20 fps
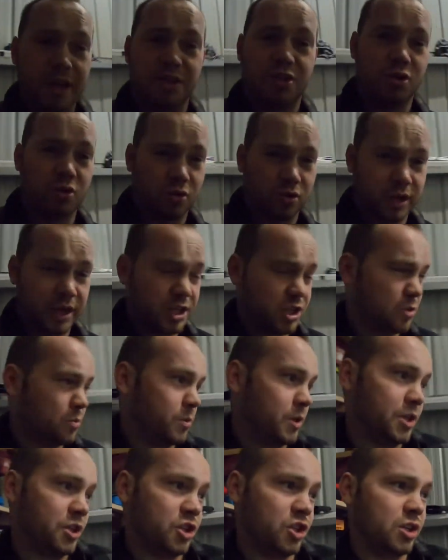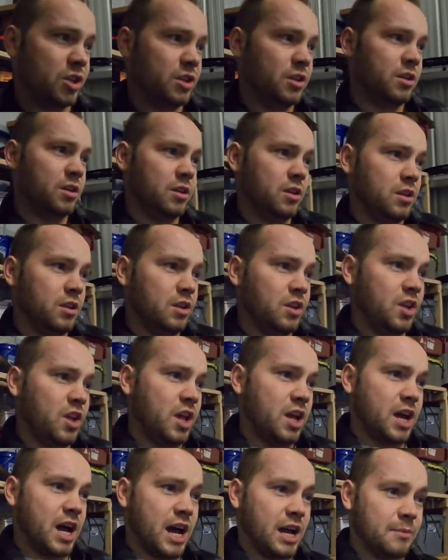way too rich, which
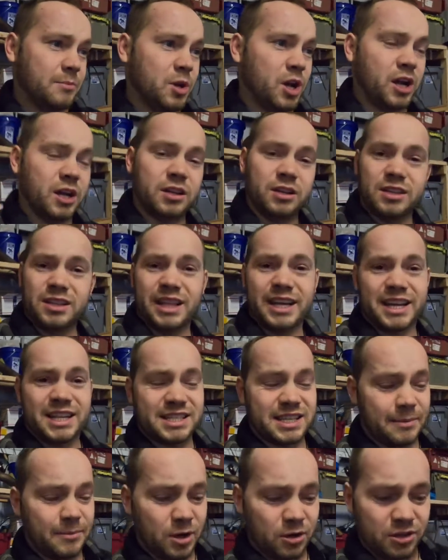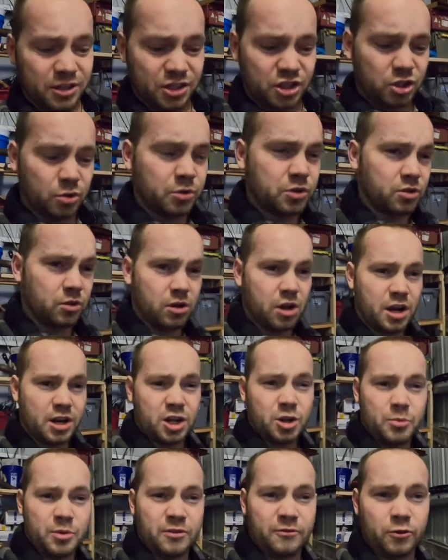I'm not, like I said, I'm not really sure what's going on.
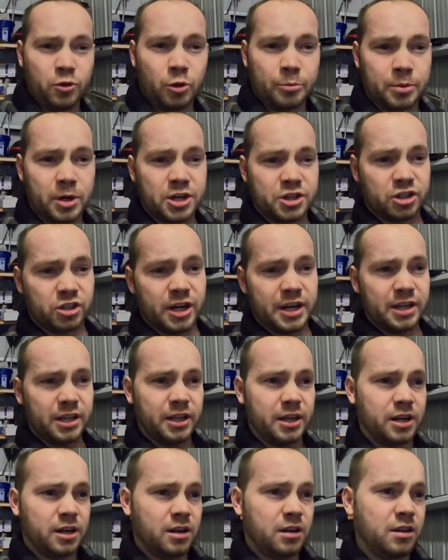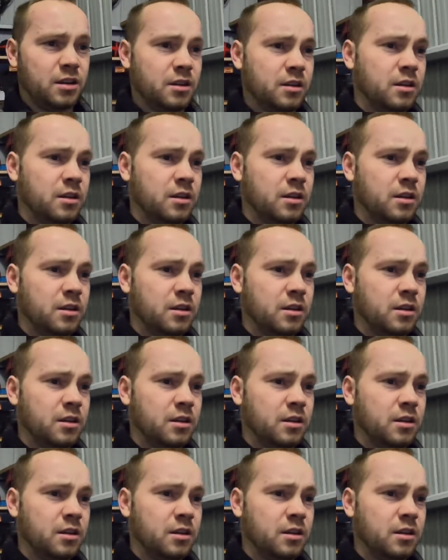It could be the fuel pressure regulator.